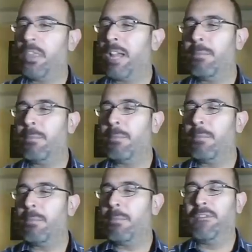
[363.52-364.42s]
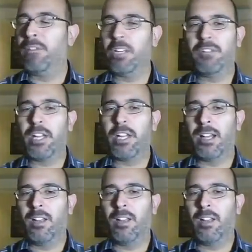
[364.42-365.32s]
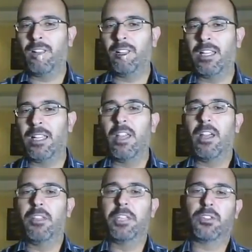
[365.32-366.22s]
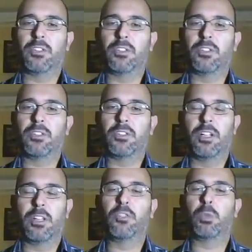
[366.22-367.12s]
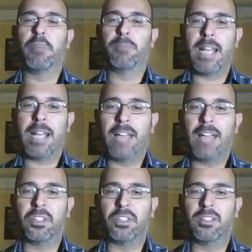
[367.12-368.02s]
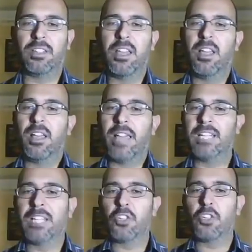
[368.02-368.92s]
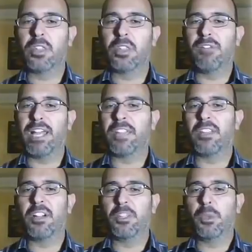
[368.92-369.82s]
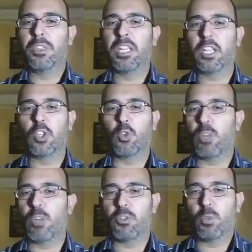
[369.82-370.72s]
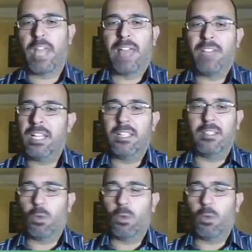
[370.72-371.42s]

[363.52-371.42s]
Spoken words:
you know, that makes it very, very unlikely that this would have been an accident. In addition to the fact that I don't think that Russia would have any...